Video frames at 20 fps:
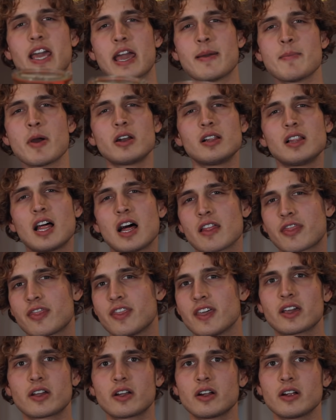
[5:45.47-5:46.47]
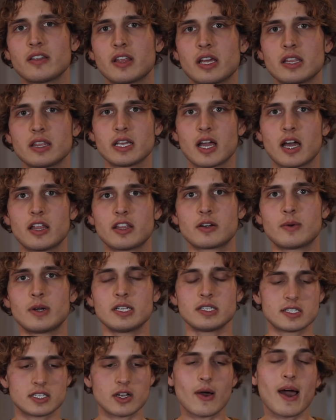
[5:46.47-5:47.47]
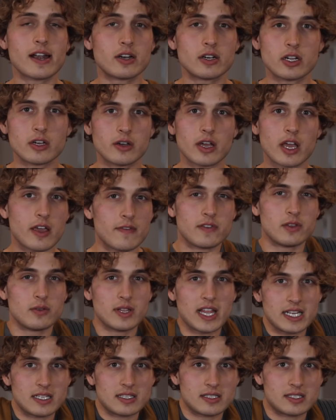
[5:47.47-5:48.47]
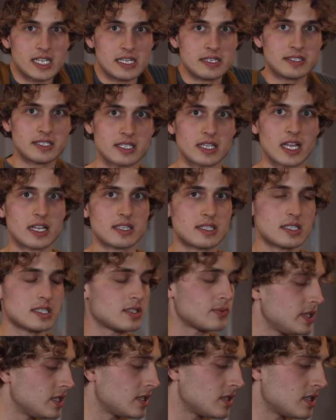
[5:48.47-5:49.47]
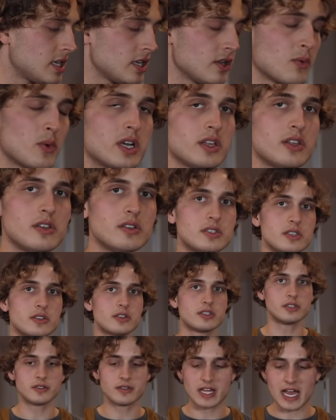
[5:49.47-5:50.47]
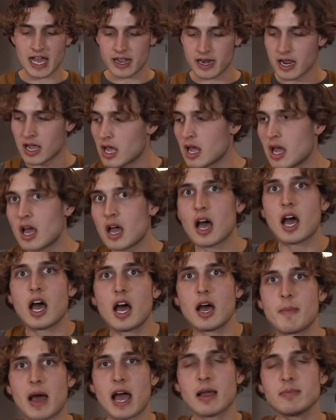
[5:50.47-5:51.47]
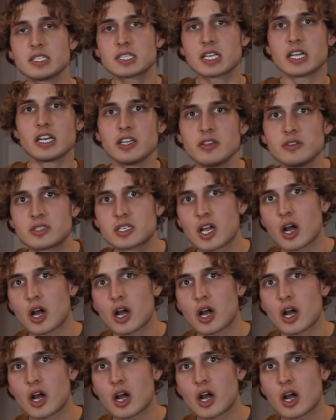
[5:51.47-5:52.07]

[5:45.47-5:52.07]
came out a lot thicker than the other one, so I don't know if you like dates and that's the sweetener that you want to use, you can do that. I'm just gonna use